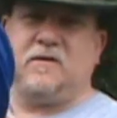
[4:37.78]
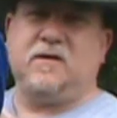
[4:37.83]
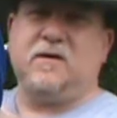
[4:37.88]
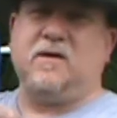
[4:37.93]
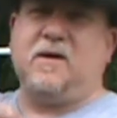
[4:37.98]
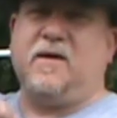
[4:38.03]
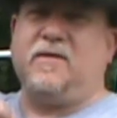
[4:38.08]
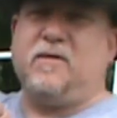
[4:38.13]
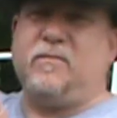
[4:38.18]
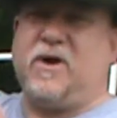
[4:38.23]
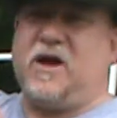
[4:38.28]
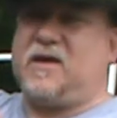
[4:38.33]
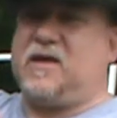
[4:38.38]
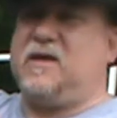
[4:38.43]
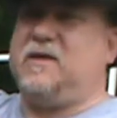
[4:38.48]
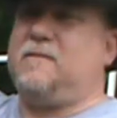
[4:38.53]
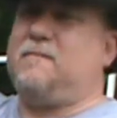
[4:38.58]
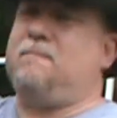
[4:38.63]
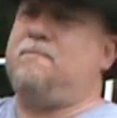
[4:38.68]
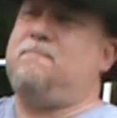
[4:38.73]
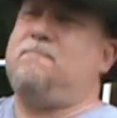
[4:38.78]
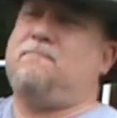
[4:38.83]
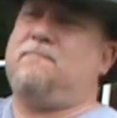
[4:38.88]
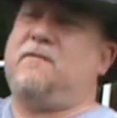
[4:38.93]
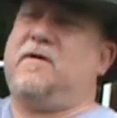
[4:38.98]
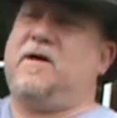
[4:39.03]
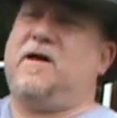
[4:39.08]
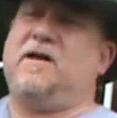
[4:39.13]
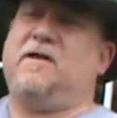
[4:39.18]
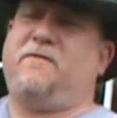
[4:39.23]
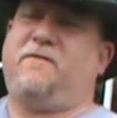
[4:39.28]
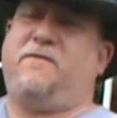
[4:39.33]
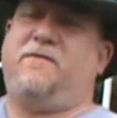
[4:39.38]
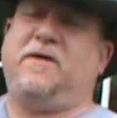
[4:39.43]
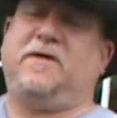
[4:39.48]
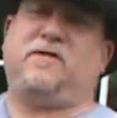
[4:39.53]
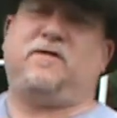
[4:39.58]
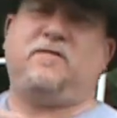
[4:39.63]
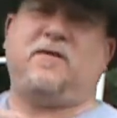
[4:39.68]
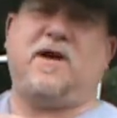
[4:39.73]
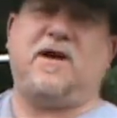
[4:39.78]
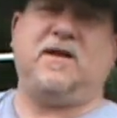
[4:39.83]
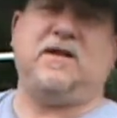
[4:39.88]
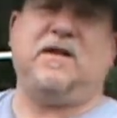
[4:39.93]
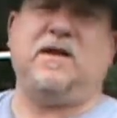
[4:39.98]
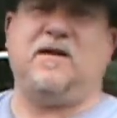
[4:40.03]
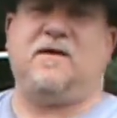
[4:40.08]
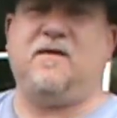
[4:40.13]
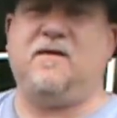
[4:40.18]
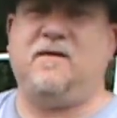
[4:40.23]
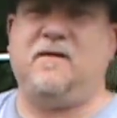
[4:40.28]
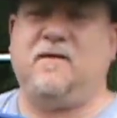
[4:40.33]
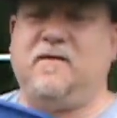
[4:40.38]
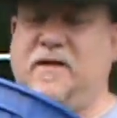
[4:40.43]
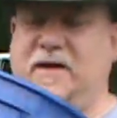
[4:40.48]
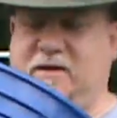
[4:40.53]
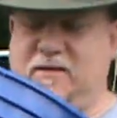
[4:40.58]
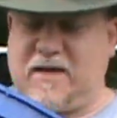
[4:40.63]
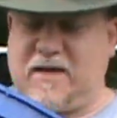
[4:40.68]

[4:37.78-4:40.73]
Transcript: to your other bucket, and it fits right in there like